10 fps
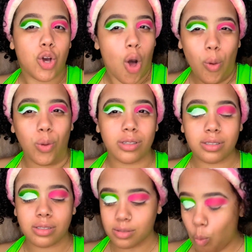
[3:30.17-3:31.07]

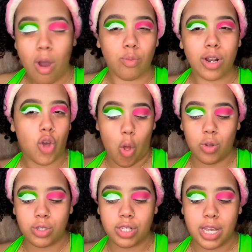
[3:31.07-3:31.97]
goals? What
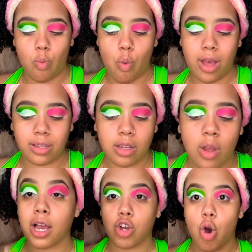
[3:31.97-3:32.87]
goals? What?
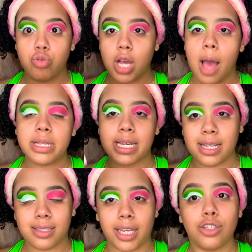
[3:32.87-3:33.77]
I go through the comments and I
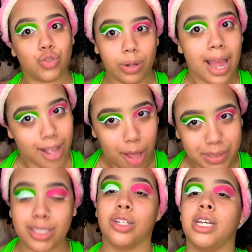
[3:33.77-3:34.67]
see Shorty had
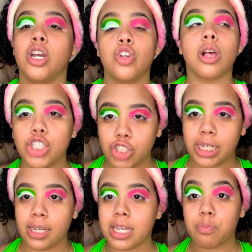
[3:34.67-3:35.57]
commented on it. Her
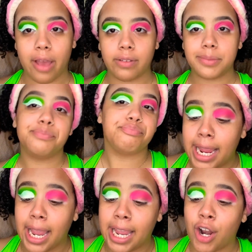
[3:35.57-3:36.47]
shit is private.
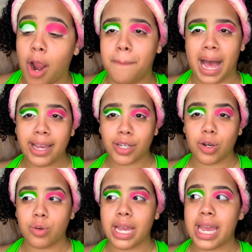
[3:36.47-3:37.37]
In her
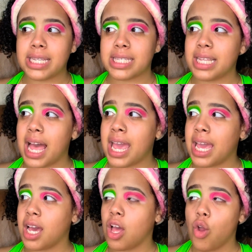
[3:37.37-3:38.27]
bio, it's
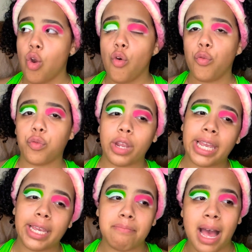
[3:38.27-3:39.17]
like,
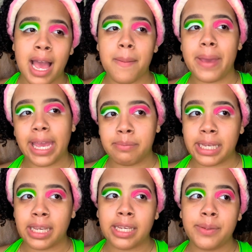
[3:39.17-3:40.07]
free my
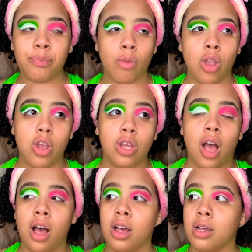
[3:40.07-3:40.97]
baby
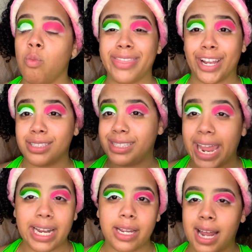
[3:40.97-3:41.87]
with their date in a